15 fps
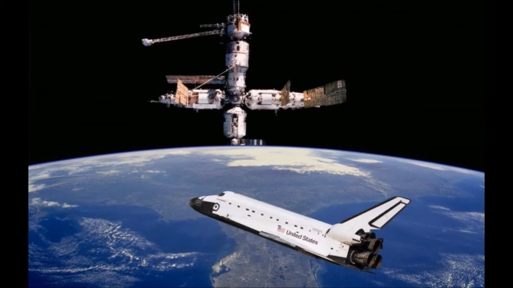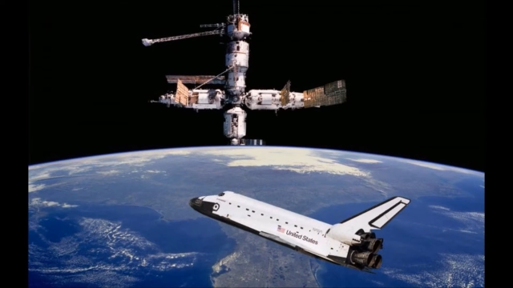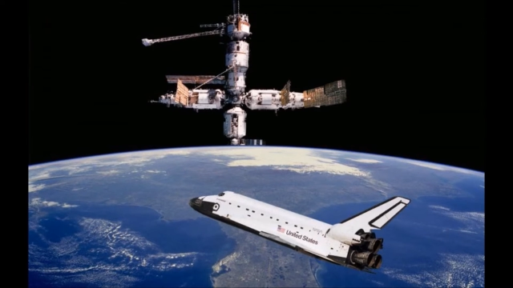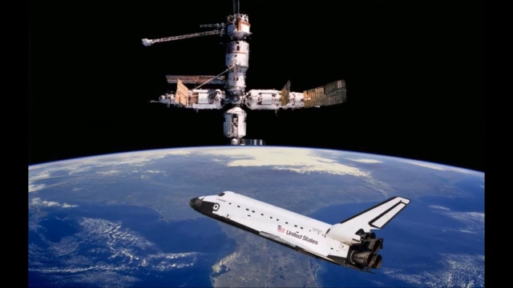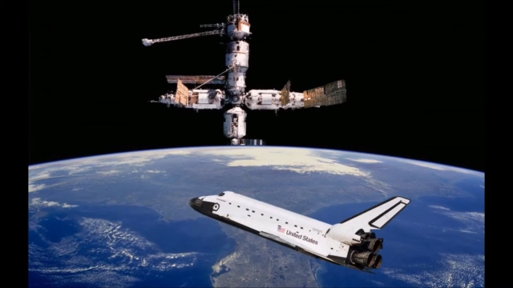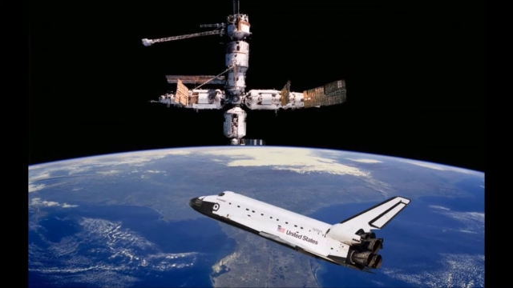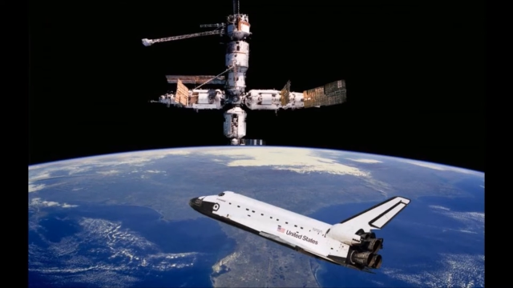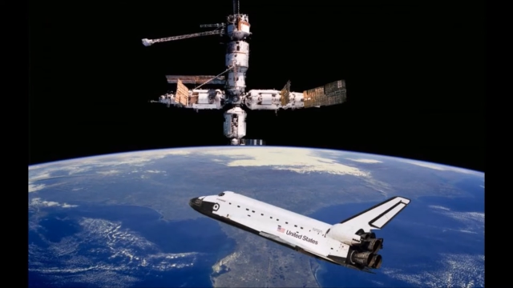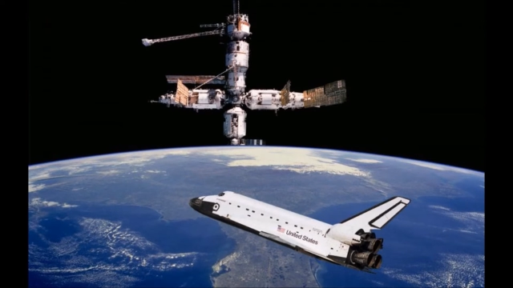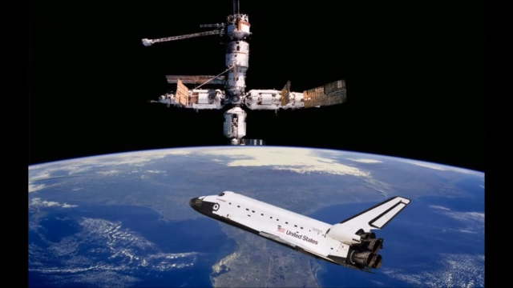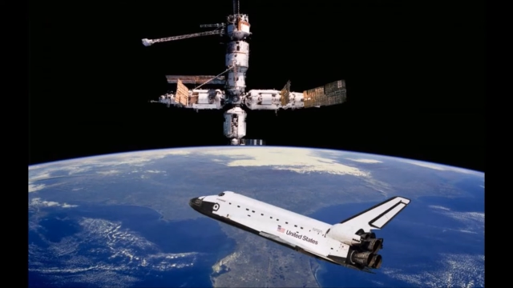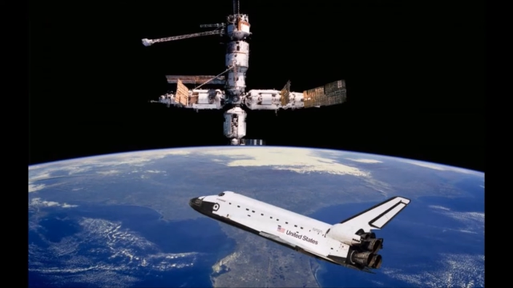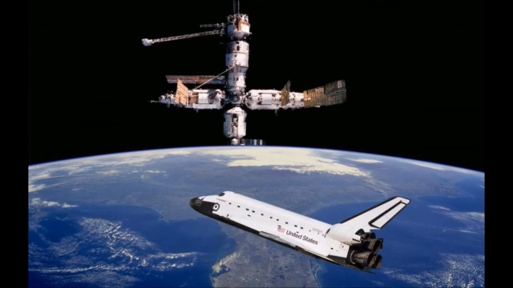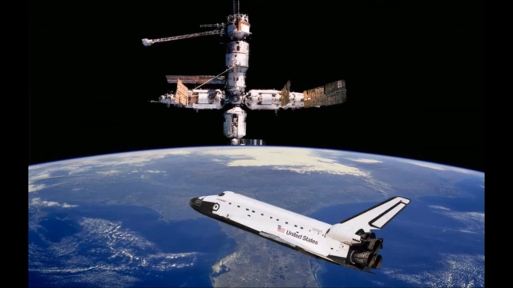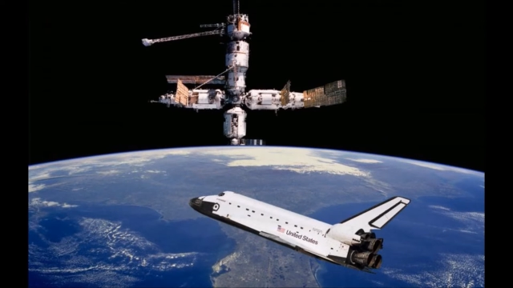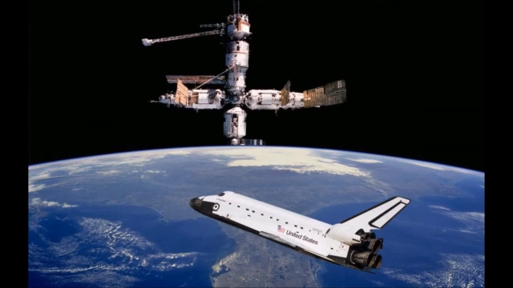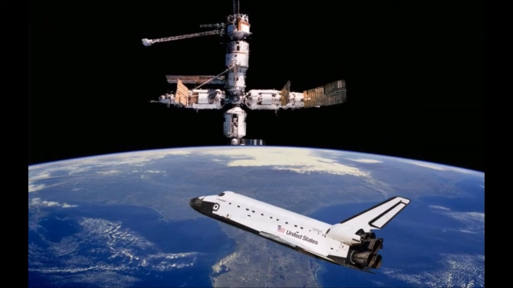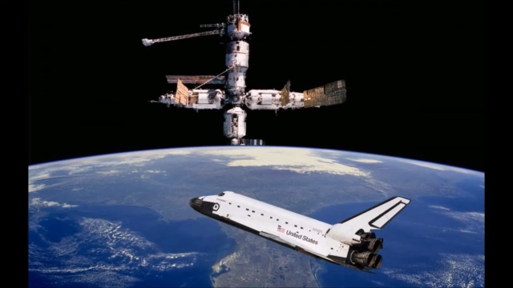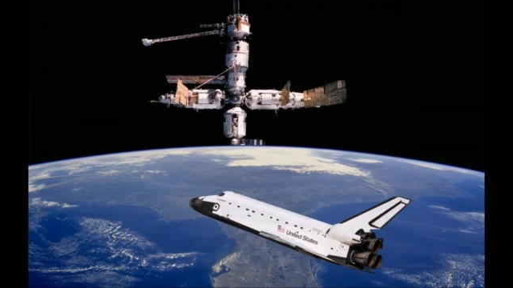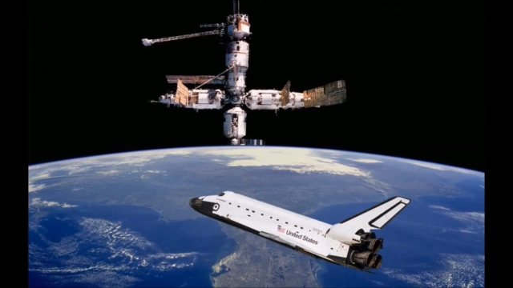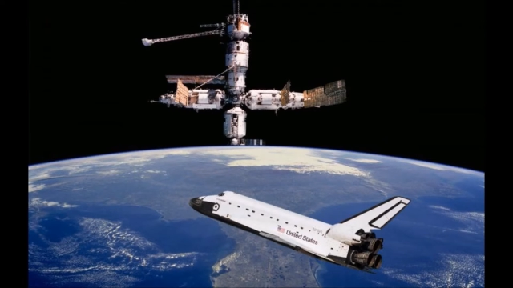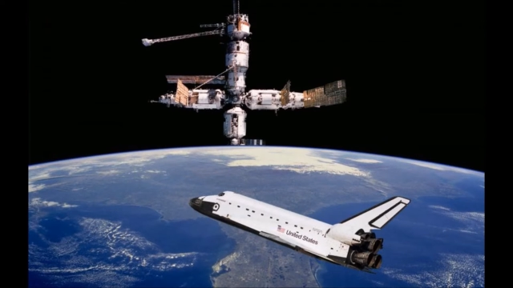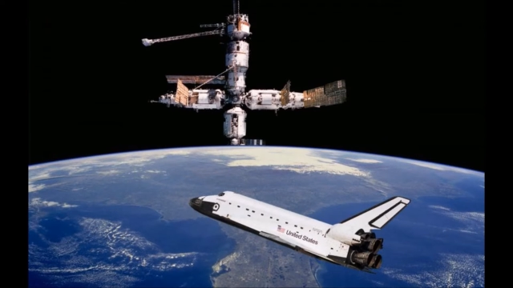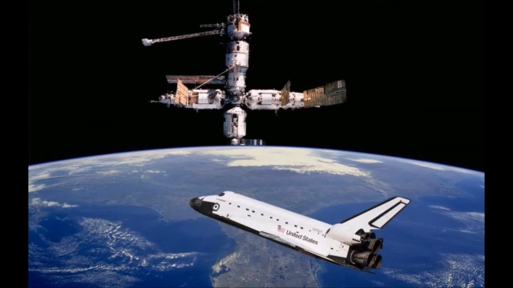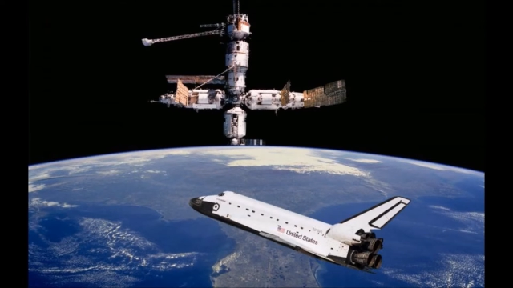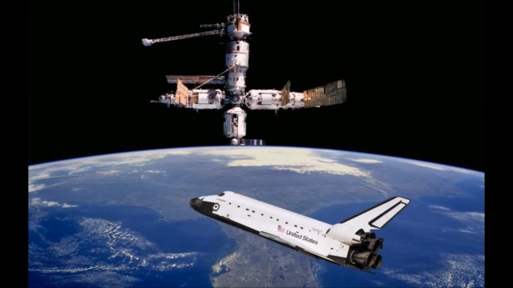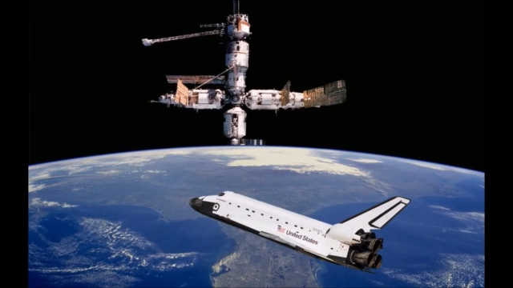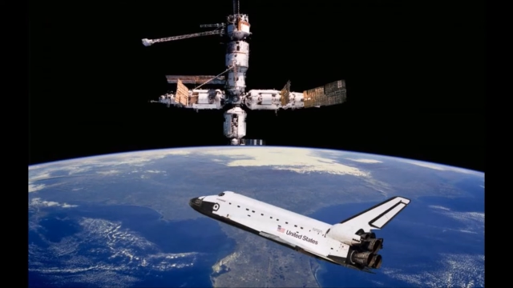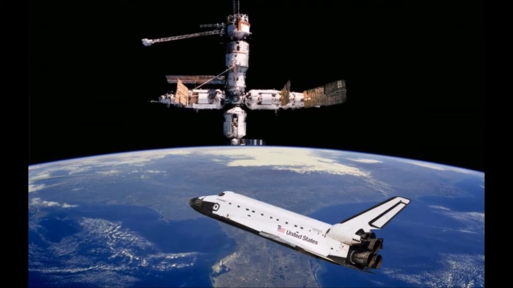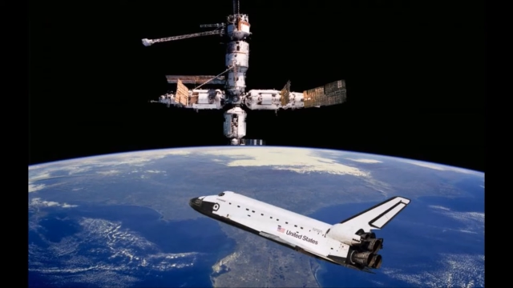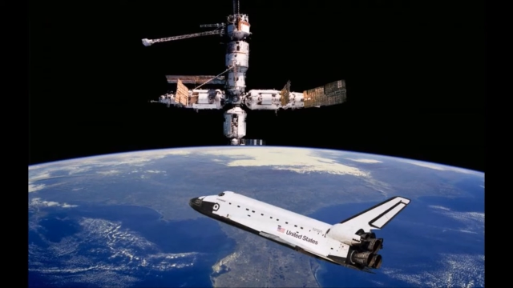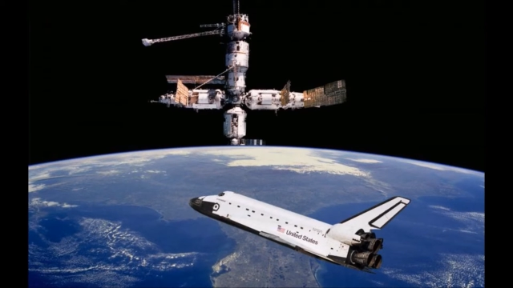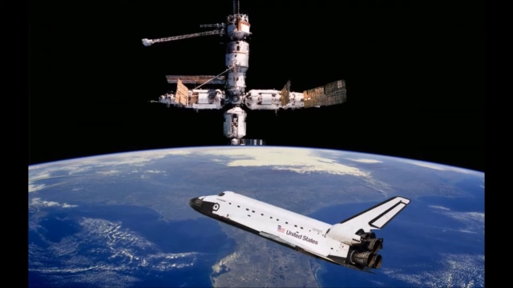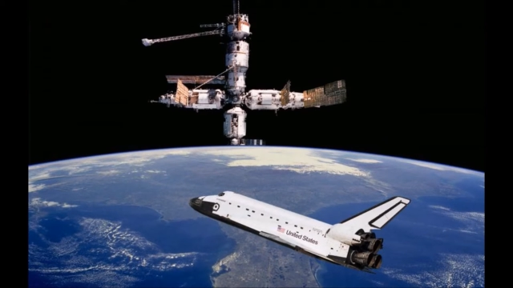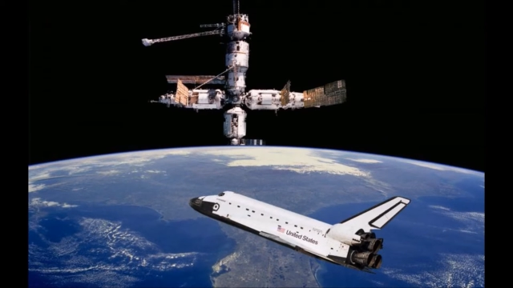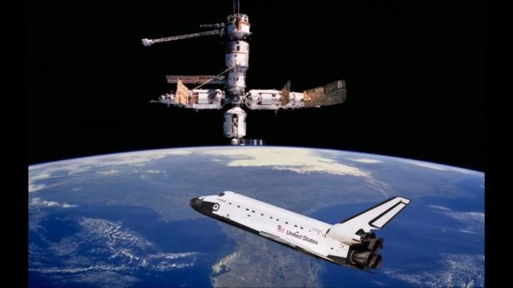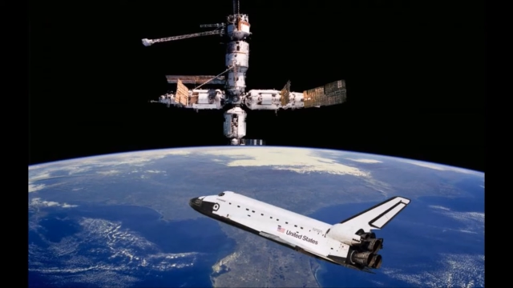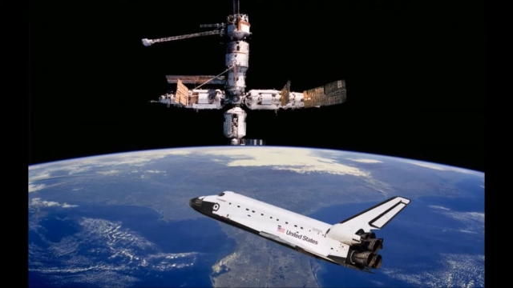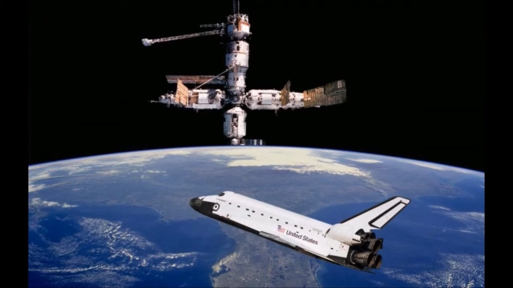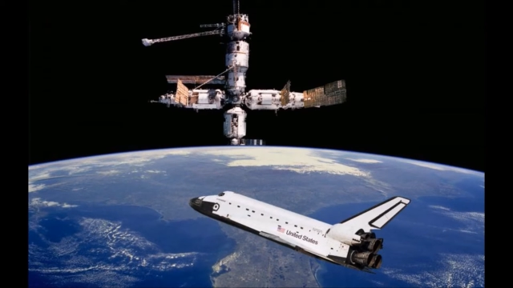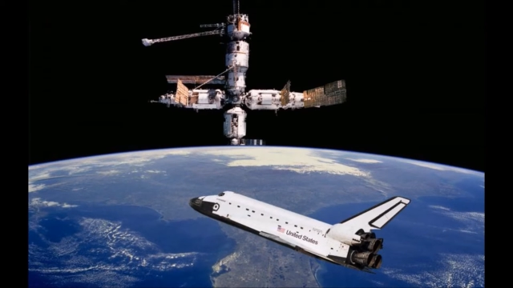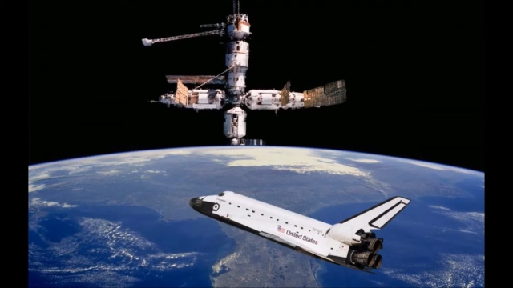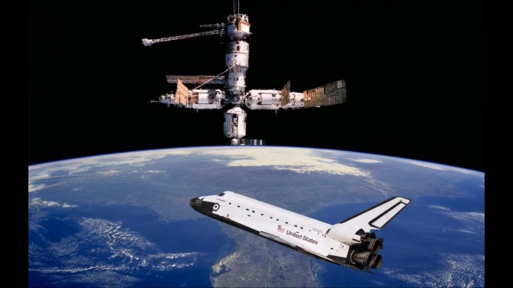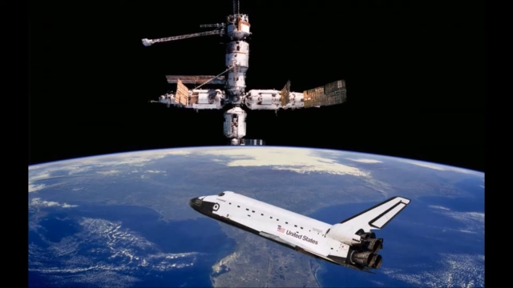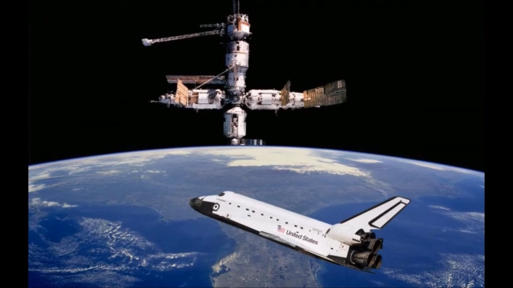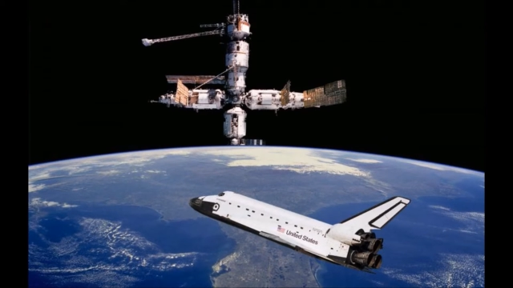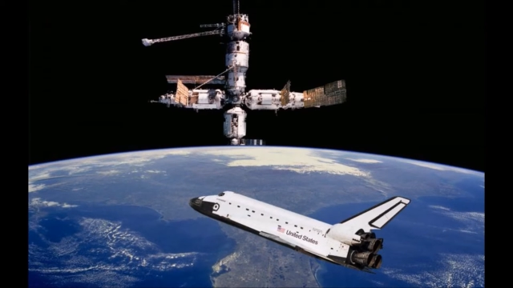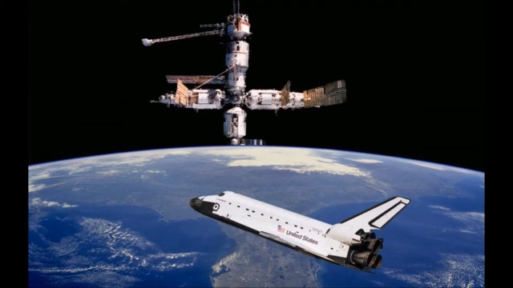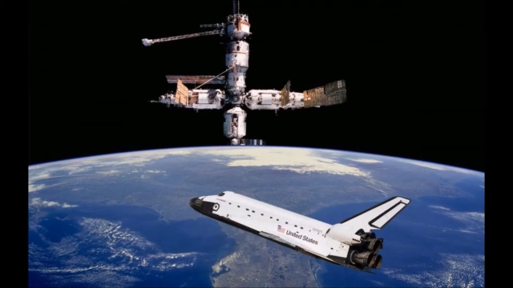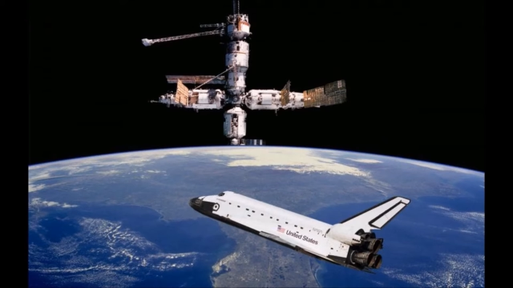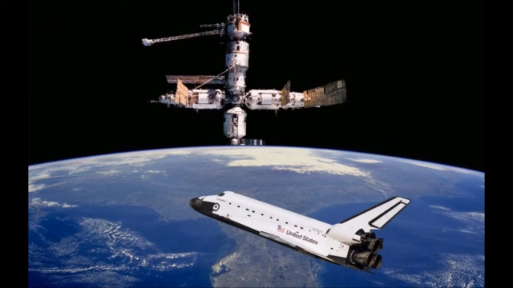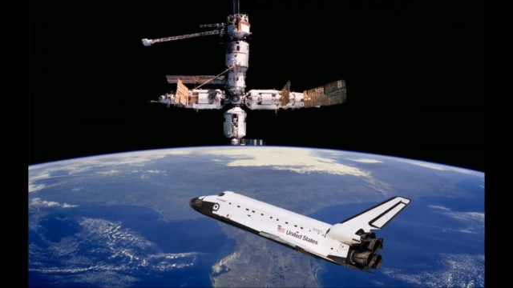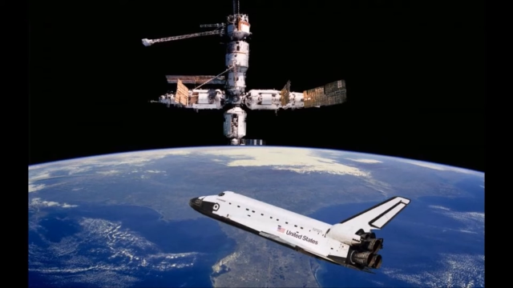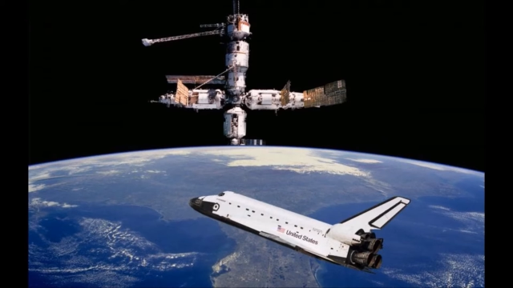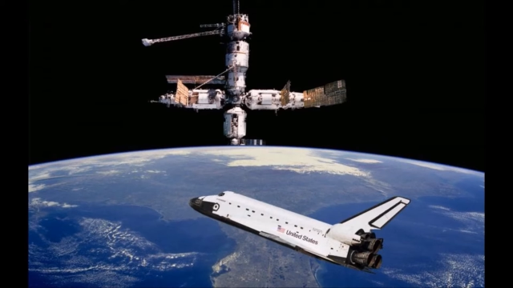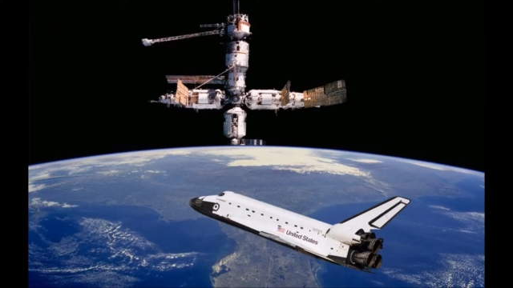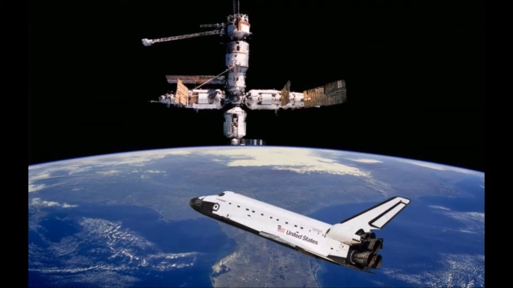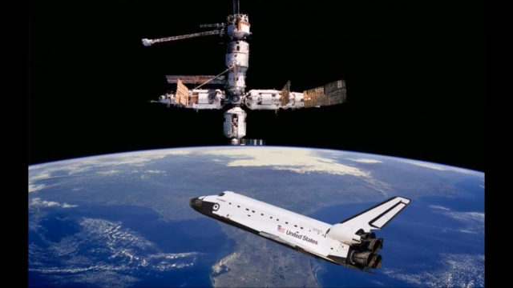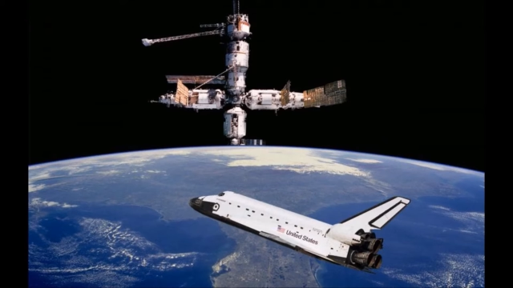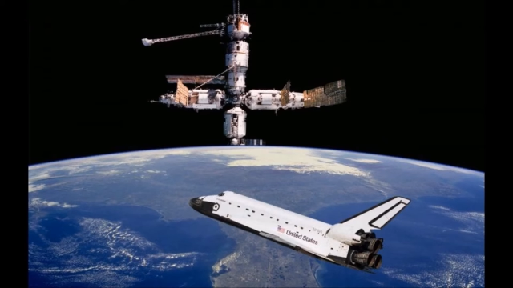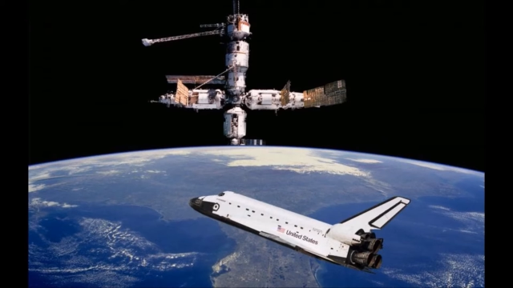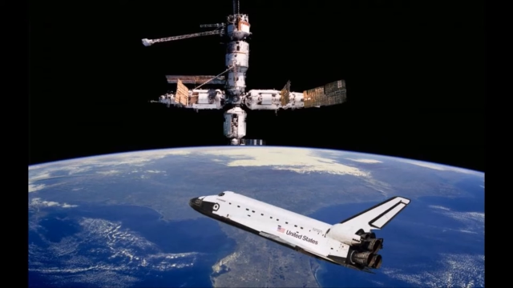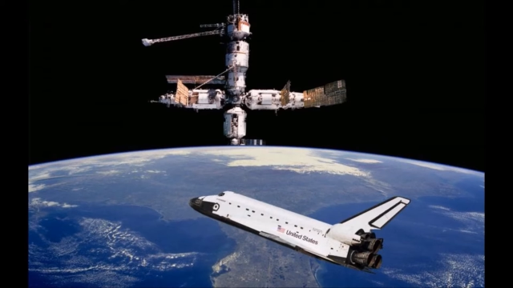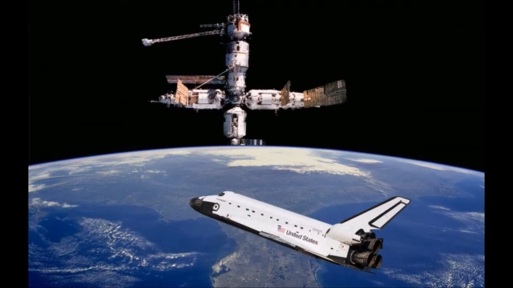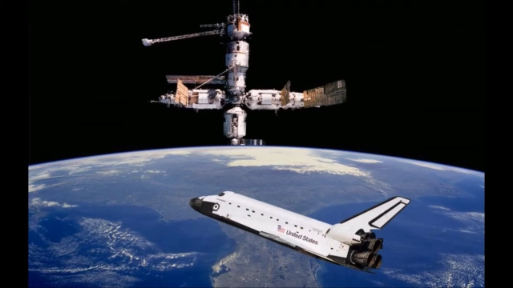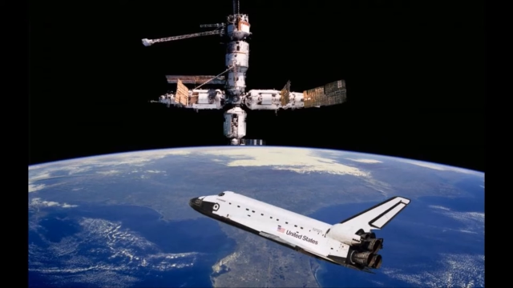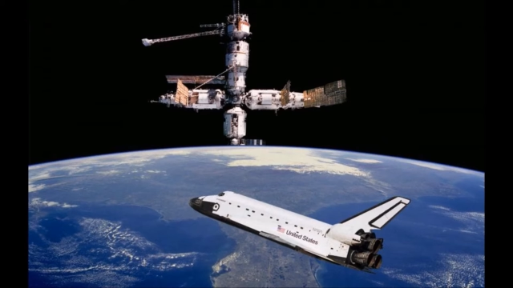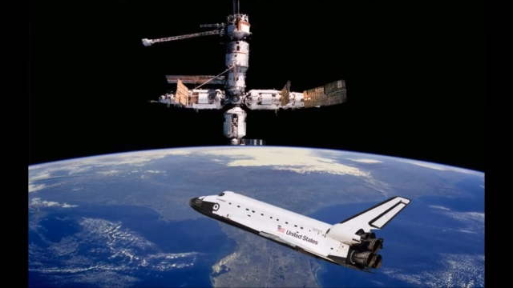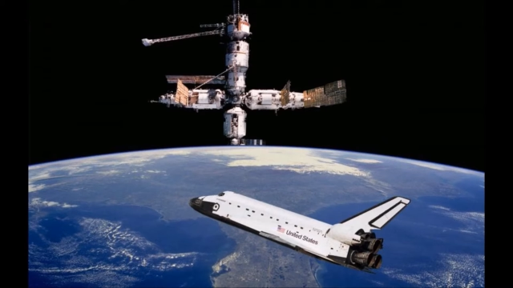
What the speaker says: [unreadable: no face in view]